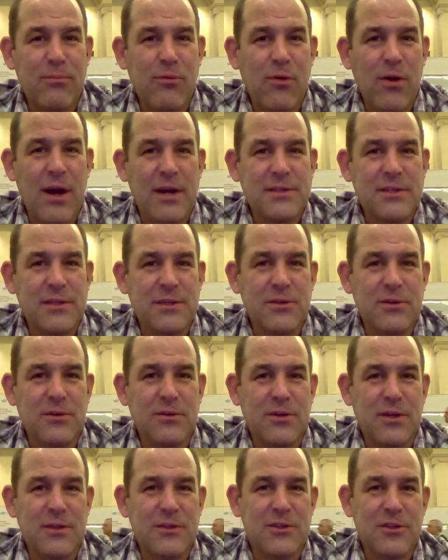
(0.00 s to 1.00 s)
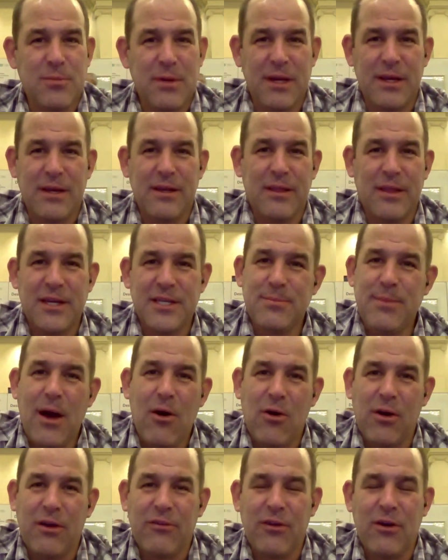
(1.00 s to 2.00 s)
processor consuming less
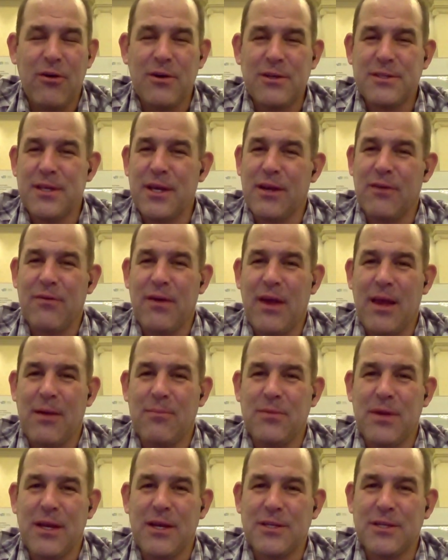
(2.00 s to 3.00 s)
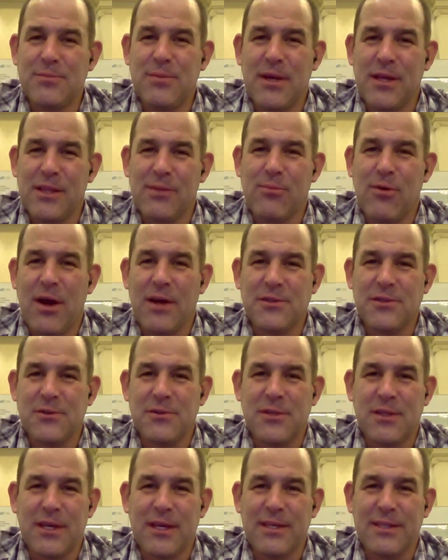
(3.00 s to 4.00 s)
power because I always think of AMD as being the
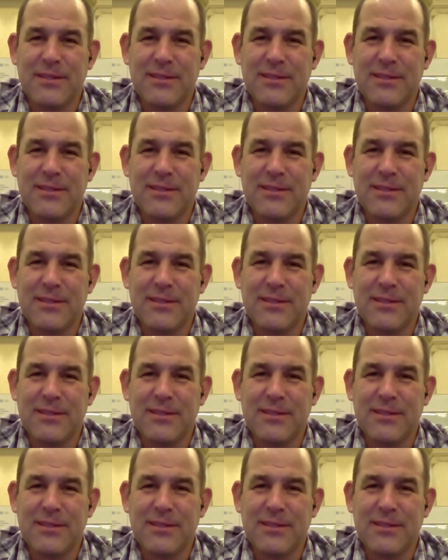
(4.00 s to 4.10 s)
processor